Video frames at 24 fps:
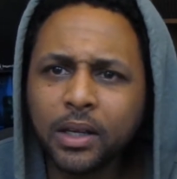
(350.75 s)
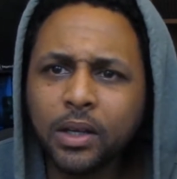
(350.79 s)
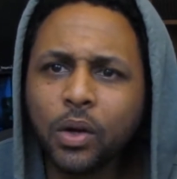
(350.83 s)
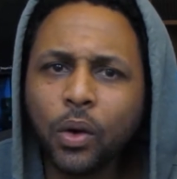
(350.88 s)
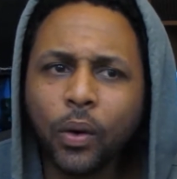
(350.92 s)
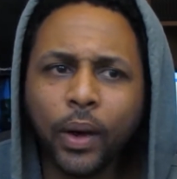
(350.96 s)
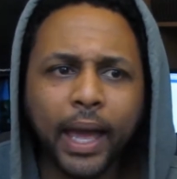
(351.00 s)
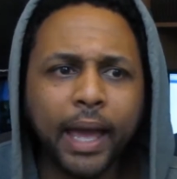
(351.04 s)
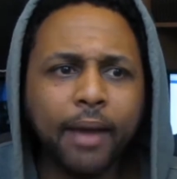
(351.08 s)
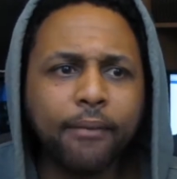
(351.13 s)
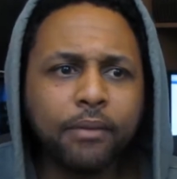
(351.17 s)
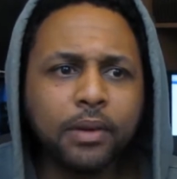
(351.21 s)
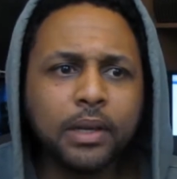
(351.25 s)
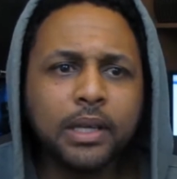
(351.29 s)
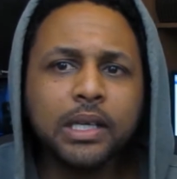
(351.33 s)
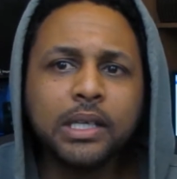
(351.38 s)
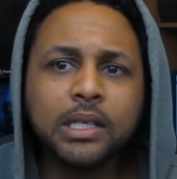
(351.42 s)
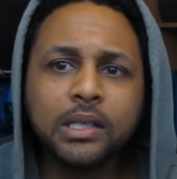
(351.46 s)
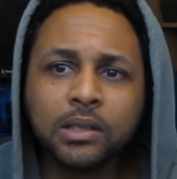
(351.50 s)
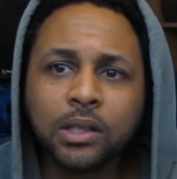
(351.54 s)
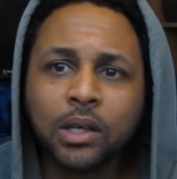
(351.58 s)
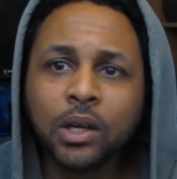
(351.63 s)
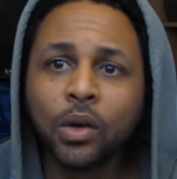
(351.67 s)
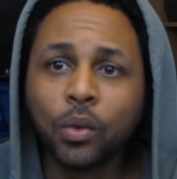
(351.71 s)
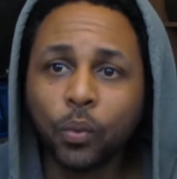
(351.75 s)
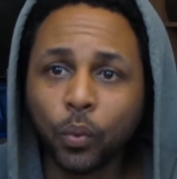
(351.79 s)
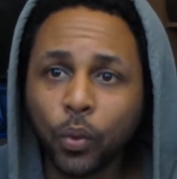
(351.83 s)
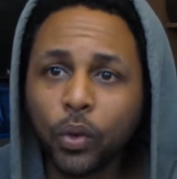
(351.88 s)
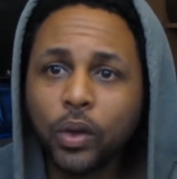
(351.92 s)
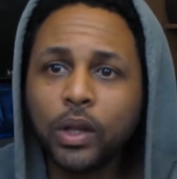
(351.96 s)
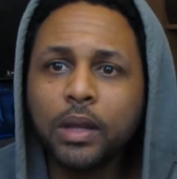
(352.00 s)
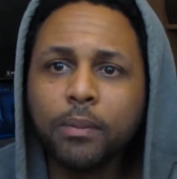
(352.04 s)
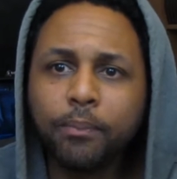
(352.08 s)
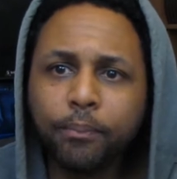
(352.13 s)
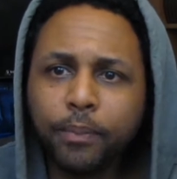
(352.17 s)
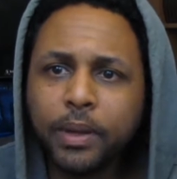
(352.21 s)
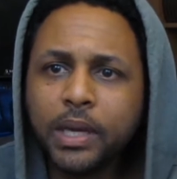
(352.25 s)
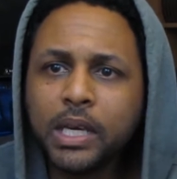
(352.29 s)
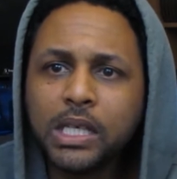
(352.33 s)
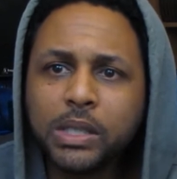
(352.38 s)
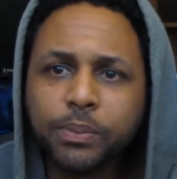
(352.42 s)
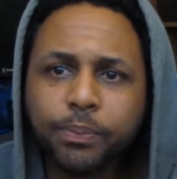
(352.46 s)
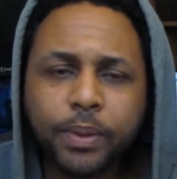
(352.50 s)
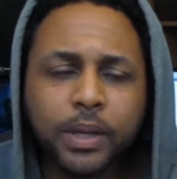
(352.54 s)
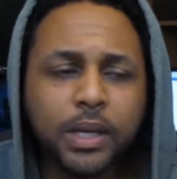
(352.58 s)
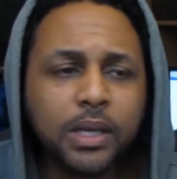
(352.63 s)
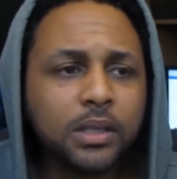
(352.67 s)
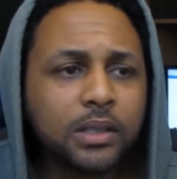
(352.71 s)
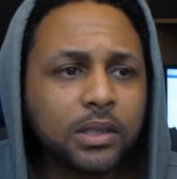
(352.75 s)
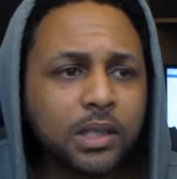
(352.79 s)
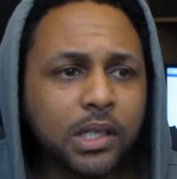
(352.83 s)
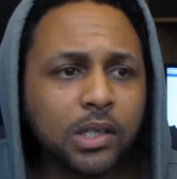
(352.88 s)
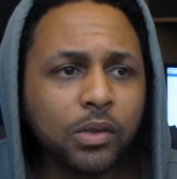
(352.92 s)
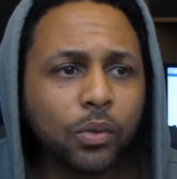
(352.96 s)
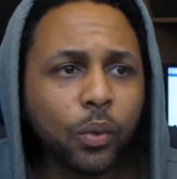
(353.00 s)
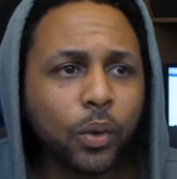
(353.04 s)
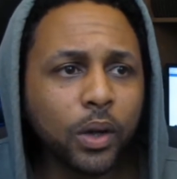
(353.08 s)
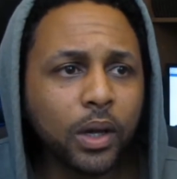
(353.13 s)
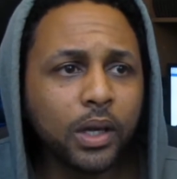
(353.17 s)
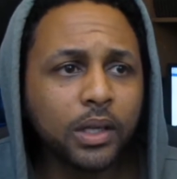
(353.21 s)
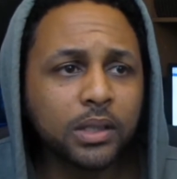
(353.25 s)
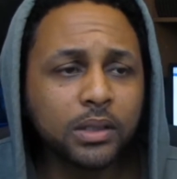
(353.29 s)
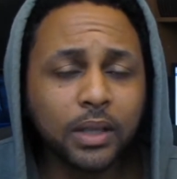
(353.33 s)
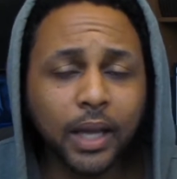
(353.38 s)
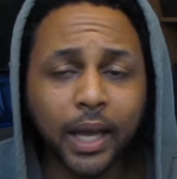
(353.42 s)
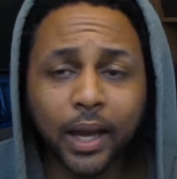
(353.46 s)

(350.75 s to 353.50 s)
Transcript: you know, having these really beast PC rigs?